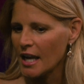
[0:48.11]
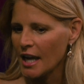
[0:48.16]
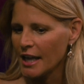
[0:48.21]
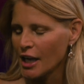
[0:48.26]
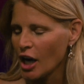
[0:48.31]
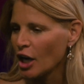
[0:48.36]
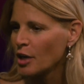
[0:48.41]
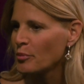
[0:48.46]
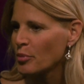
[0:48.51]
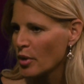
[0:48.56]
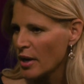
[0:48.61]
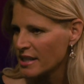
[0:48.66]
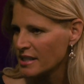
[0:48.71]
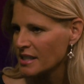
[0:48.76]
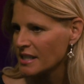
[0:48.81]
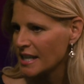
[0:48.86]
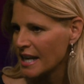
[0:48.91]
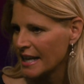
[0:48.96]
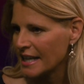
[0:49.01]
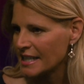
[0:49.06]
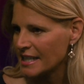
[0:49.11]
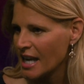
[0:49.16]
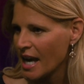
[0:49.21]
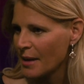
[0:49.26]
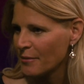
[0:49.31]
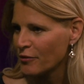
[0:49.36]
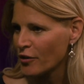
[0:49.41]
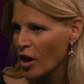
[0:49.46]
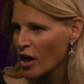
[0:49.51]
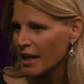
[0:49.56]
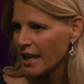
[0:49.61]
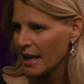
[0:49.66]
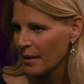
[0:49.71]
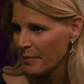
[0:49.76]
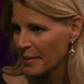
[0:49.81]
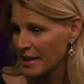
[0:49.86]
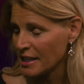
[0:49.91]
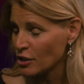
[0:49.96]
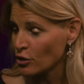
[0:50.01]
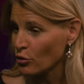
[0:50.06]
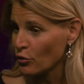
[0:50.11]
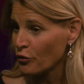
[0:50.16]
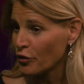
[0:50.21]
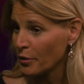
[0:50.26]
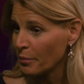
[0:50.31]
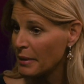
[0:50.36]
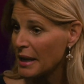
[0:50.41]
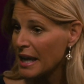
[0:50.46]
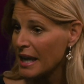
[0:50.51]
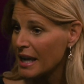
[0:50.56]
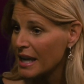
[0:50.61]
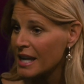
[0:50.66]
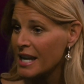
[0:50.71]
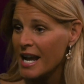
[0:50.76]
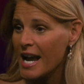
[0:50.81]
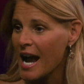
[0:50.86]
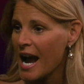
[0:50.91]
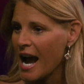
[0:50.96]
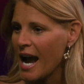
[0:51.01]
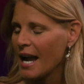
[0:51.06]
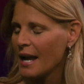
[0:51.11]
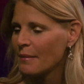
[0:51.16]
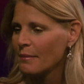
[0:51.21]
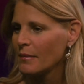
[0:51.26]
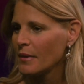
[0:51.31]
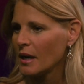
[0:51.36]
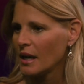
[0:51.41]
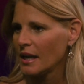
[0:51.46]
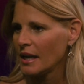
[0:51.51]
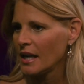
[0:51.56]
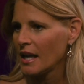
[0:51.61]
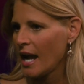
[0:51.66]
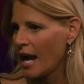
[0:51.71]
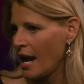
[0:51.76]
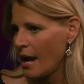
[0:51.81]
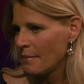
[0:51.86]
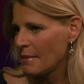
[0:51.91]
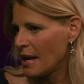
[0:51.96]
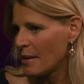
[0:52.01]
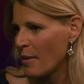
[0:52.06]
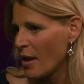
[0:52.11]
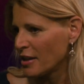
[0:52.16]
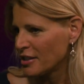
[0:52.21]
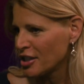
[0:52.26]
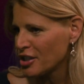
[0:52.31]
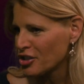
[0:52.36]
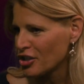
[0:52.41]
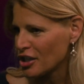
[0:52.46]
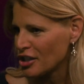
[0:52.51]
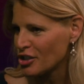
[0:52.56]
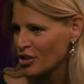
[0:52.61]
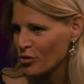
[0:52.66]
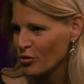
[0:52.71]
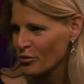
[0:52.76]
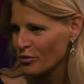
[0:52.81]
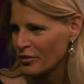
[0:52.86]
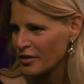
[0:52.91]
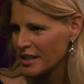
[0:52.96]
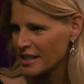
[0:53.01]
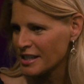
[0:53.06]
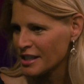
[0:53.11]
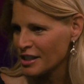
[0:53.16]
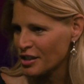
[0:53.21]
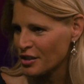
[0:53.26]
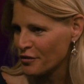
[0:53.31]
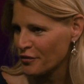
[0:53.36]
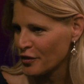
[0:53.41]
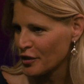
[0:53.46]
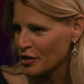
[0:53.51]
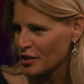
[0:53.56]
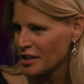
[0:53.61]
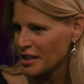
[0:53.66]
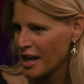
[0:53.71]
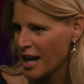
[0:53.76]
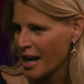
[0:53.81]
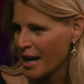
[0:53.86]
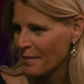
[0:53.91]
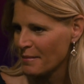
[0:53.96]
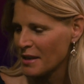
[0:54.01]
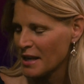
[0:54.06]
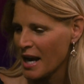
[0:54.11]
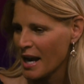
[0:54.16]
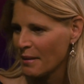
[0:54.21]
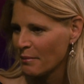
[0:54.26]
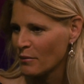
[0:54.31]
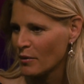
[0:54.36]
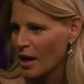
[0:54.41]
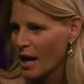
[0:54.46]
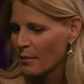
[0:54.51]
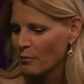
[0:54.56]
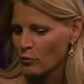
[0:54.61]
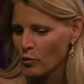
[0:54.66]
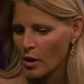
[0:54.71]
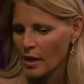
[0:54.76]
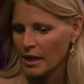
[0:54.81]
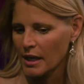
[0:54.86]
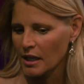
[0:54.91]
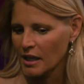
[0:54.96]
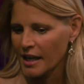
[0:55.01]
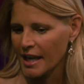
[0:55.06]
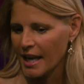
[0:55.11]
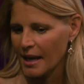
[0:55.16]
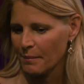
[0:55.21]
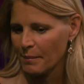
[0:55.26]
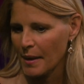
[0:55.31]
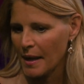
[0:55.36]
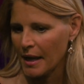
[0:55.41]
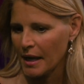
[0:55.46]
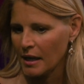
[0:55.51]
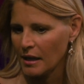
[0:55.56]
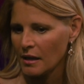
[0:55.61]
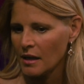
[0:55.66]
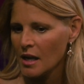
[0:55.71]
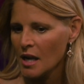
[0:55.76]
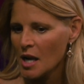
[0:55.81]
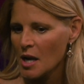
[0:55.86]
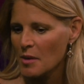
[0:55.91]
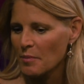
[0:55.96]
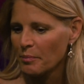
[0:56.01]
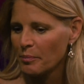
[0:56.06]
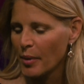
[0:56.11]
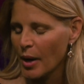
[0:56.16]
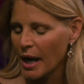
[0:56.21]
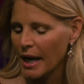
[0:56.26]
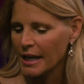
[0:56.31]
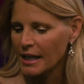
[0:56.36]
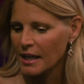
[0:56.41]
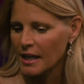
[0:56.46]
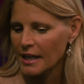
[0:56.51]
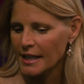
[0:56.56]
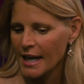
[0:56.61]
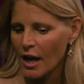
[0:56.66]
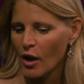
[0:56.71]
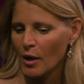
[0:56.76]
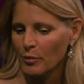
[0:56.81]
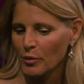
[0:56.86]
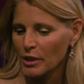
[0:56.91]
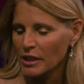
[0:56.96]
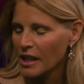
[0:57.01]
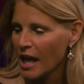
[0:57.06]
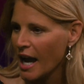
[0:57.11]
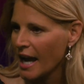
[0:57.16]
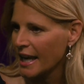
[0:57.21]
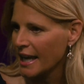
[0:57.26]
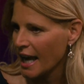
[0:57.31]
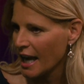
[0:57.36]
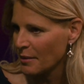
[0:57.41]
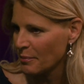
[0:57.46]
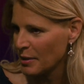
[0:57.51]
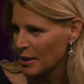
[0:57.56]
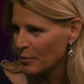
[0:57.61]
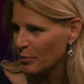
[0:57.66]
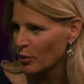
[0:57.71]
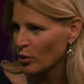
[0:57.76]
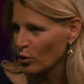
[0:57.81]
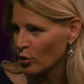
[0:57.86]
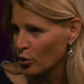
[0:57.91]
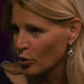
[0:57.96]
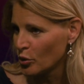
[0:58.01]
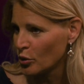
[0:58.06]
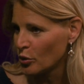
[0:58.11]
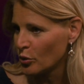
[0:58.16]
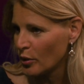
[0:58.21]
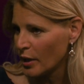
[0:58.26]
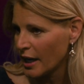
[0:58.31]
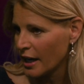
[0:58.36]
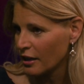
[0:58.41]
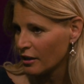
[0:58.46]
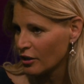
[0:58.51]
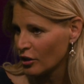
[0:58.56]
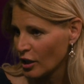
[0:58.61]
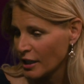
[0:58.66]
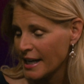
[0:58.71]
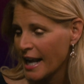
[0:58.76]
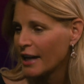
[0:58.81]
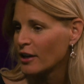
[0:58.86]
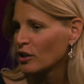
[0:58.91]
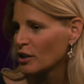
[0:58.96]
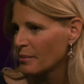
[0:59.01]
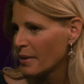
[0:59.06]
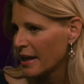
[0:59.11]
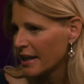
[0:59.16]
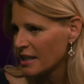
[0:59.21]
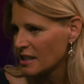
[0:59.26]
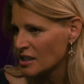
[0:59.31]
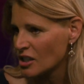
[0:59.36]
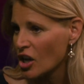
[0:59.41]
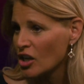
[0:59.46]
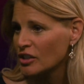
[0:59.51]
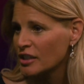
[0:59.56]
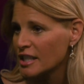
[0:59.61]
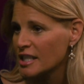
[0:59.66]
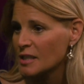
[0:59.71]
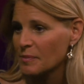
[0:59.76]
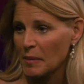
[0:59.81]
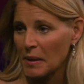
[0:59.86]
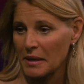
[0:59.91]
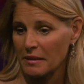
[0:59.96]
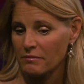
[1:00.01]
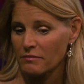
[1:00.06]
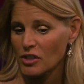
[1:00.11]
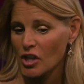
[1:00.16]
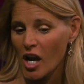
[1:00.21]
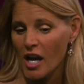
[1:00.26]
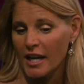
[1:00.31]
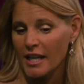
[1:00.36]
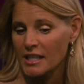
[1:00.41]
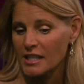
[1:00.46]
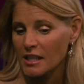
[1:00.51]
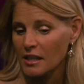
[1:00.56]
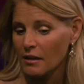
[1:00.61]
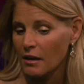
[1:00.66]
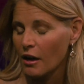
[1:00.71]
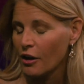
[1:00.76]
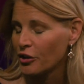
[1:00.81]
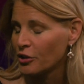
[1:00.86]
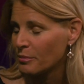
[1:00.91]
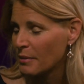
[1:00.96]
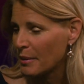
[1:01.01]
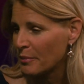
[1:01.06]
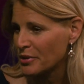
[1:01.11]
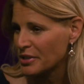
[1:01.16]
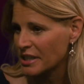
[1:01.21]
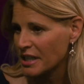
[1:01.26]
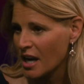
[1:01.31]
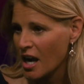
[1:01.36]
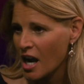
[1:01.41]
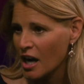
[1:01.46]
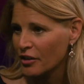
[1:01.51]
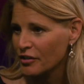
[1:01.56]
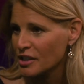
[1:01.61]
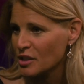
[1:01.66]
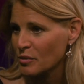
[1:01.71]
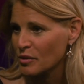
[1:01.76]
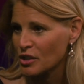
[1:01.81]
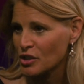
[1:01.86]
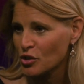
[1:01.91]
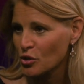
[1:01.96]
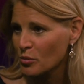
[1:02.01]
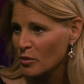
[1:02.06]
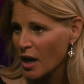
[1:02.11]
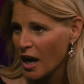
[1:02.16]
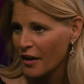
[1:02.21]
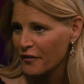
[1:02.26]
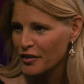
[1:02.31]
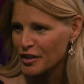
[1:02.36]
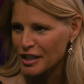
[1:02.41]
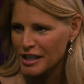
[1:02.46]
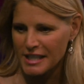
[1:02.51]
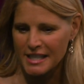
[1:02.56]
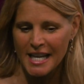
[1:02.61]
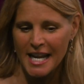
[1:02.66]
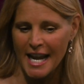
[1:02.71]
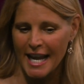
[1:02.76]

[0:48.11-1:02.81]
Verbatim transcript: an unprecedented time for all campaigns. So for me, I'm a, uh, I'm not a politician, so this is the first time that I'm I'm running a campaign. But now I'm relying on people who are not only my consultants, but talking to other members of Congress with Zoom conferences,